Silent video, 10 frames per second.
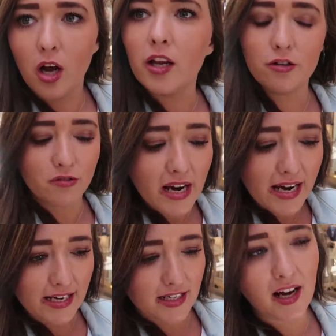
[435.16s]
all
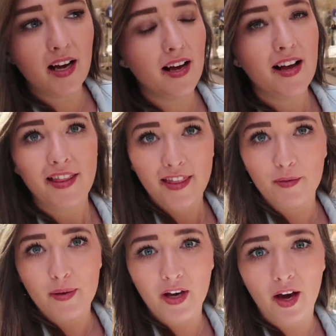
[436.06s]
agreed
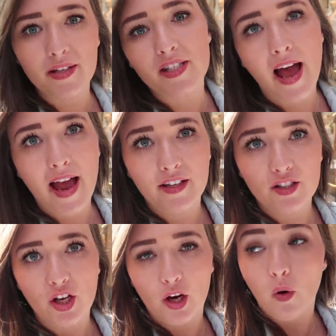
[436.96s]
that we were going to head
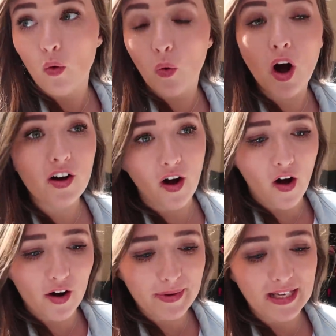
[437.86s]
to Walk
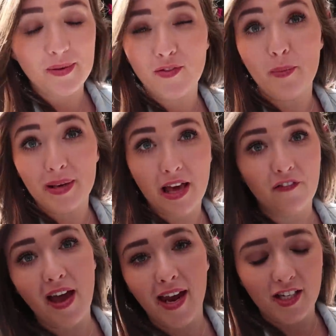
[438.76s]
On because we've not been there
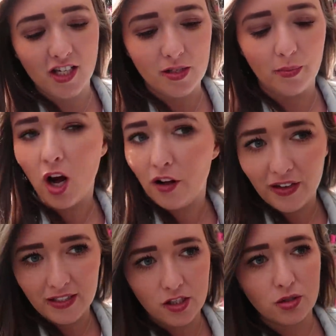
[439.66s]
for ages and we all
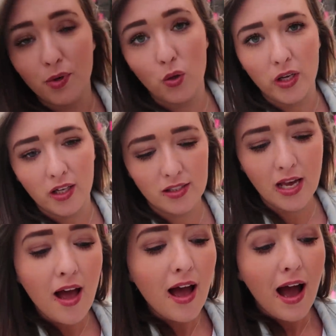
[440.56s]
fancied some noodles.
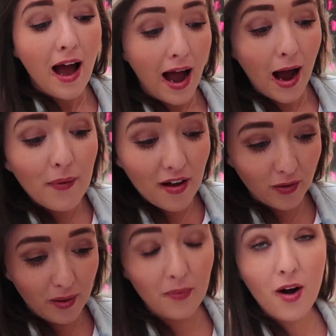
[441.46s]

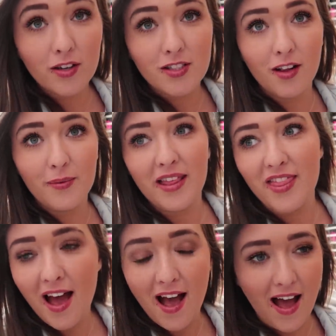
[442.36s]
However, we walked all the way
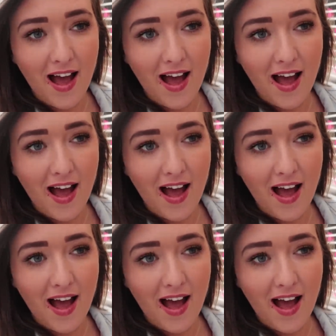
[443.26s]
there